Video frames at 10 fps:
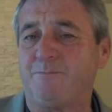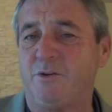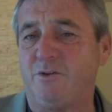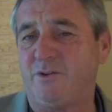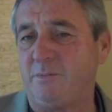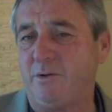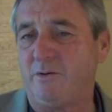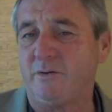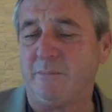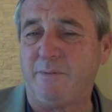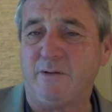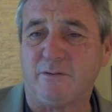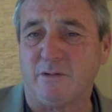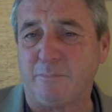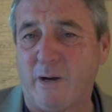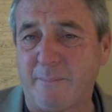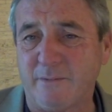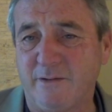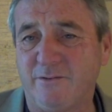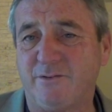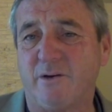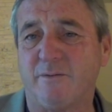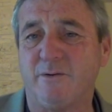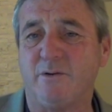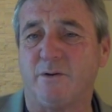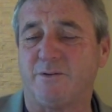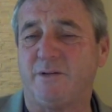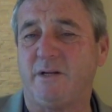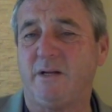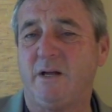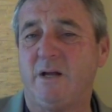you simply couldn't appeal to the population center of New York City,